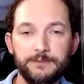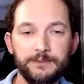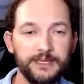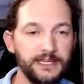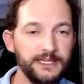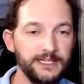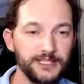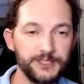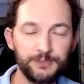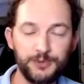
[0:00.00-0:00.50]

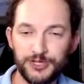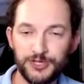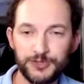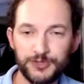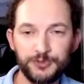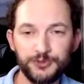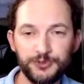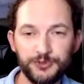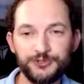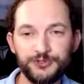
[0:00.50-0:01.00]
It is
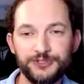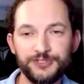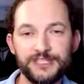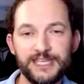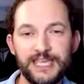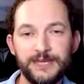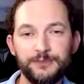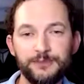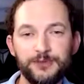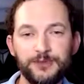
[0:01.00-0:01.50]
possible to
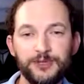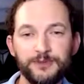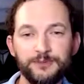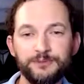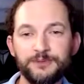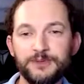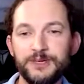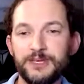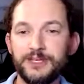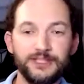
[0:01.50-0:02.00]
disable
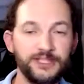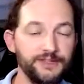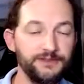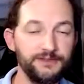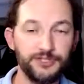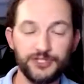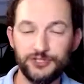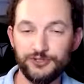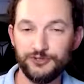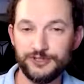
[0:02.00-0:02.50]
them and
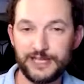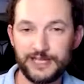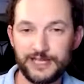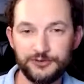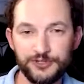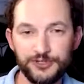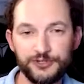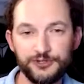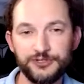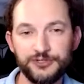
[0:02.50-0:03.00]
even to use
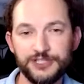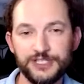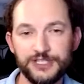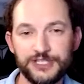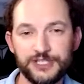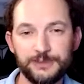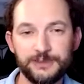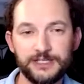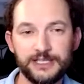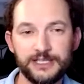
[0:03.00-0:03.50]
other issue
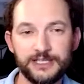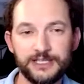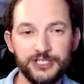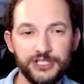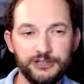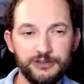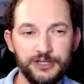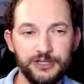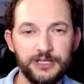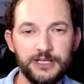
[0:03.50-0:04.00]
systems like
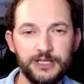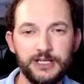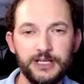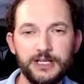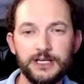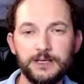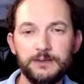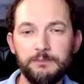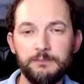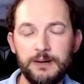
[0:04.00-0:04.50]
Jira.
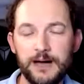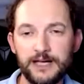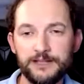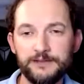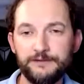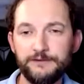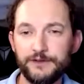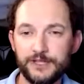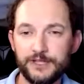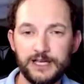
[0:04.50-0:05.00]

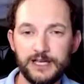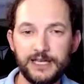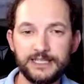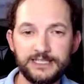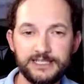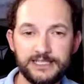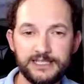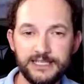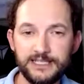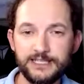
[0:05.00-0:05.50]
But for the
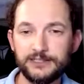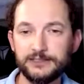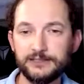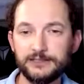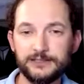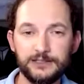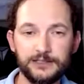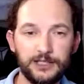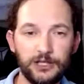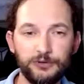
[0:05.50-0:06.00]

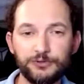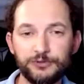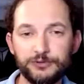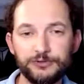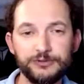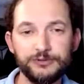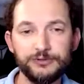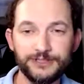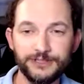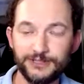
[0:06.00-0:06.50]
ideal
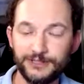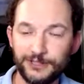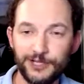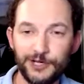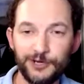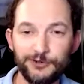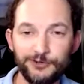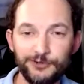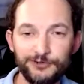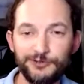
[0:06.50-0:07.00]

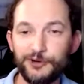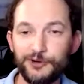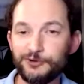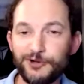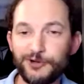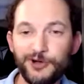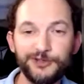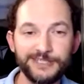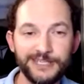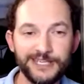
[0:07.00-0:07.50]
low no
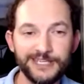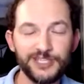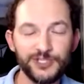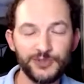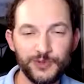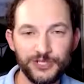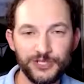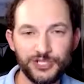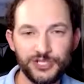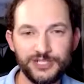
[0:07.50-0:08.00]
context
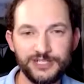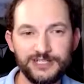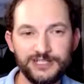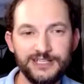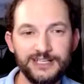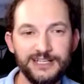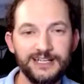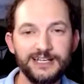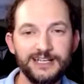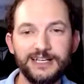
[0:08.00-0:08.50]
switching,
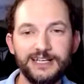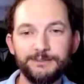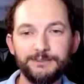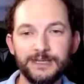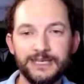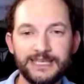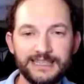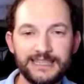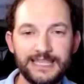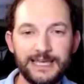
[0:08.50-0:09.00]

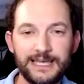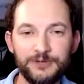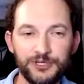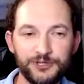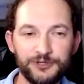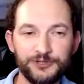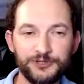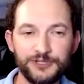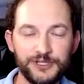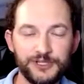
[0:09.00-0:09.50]
GitLab
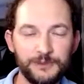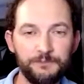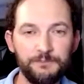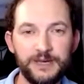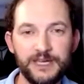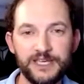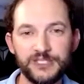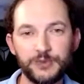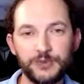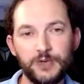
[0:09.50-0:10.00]
issues are the
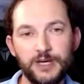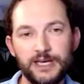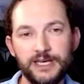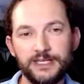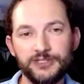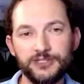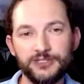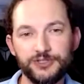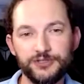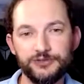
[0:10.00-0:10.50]
best
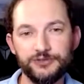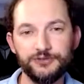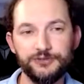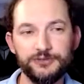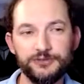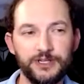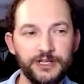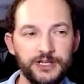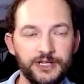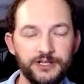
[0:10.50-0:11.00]
way to
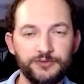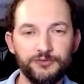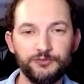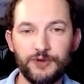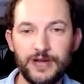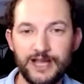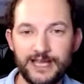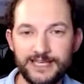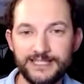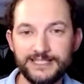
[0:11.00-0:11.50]

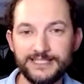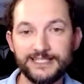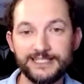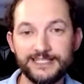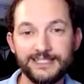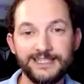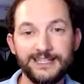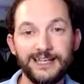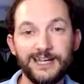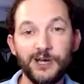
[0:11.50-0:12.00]

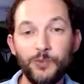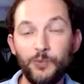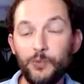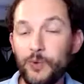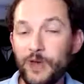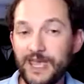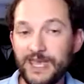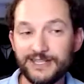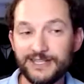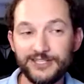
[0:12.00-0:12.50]
raise
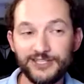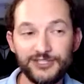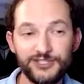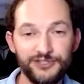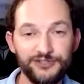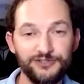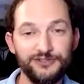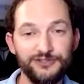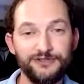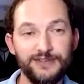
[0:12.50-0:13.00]
awareness
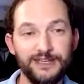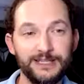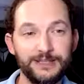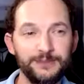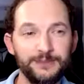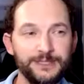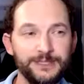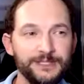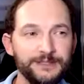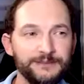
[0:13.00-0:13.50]
to
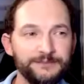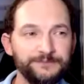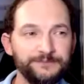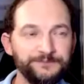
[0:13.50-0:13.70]
developers.